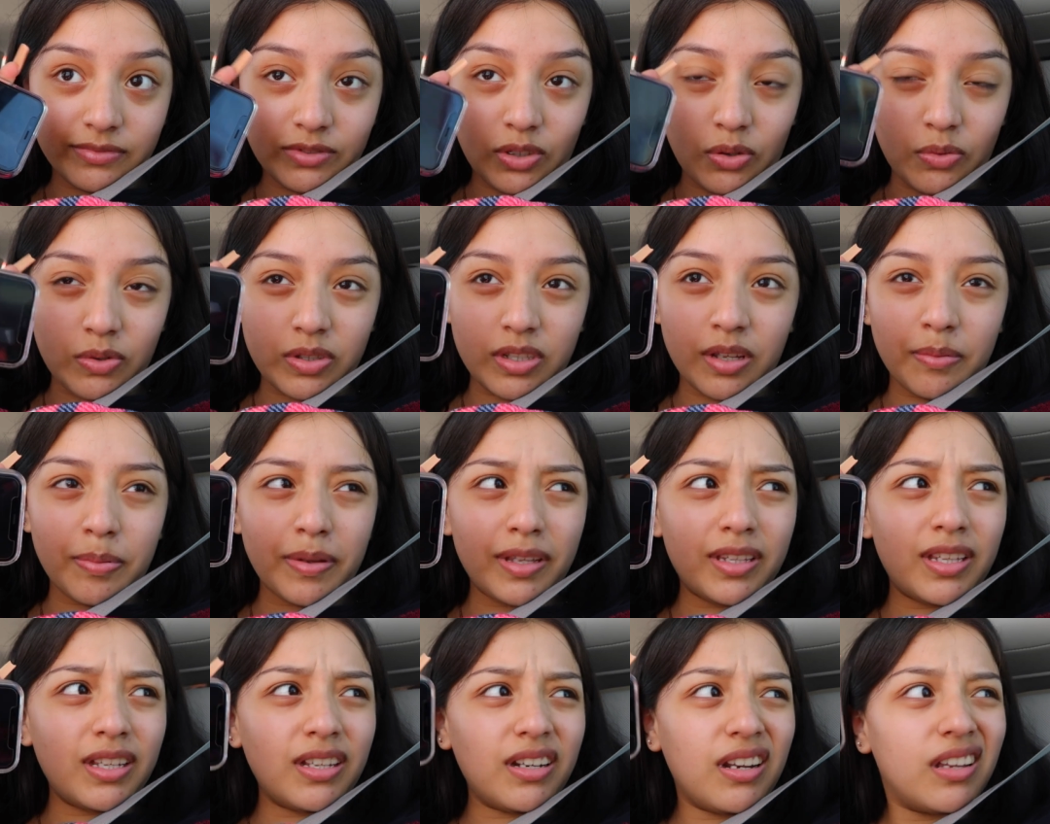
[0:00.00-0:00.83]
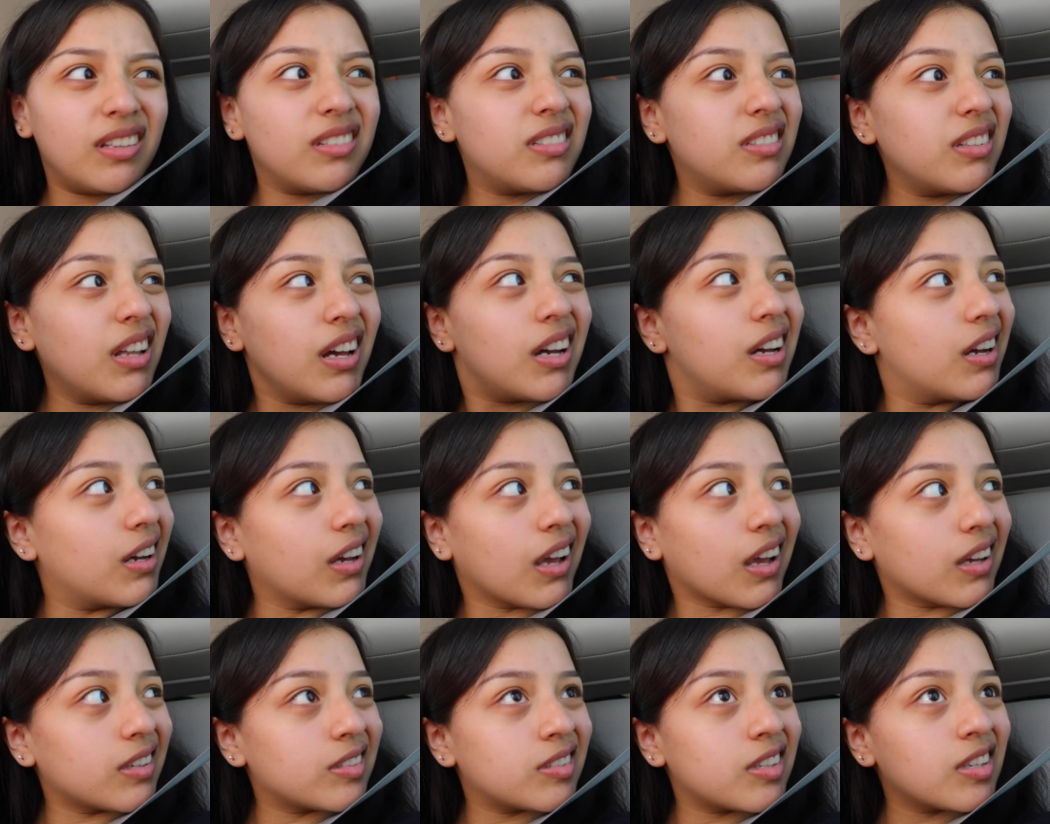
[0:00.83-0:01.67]
So we stopped, I think it's like a
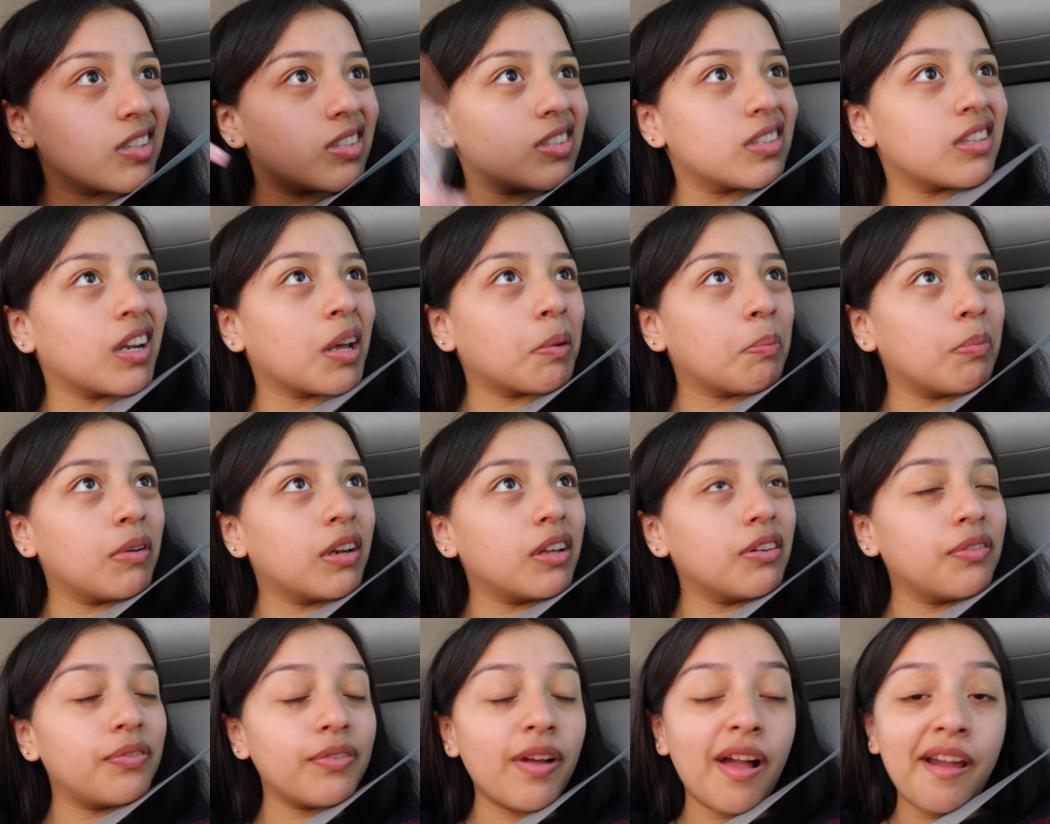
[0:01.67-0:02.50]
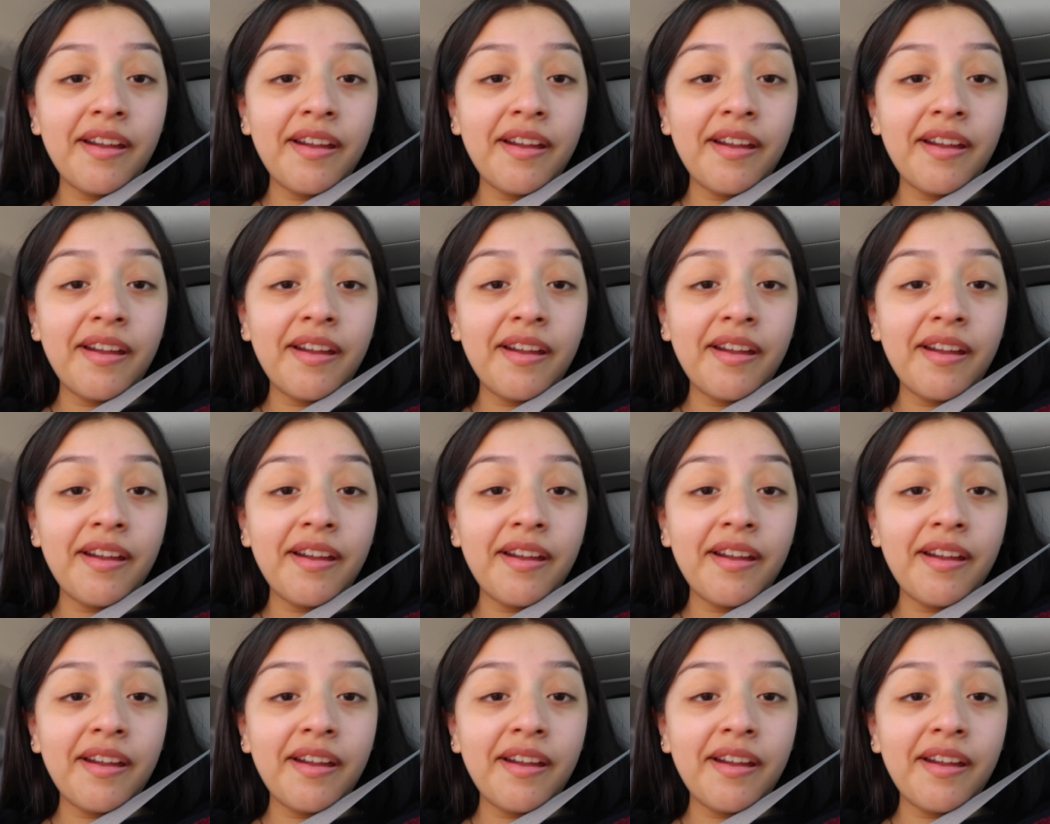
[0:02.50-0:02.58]
gas station, I believe.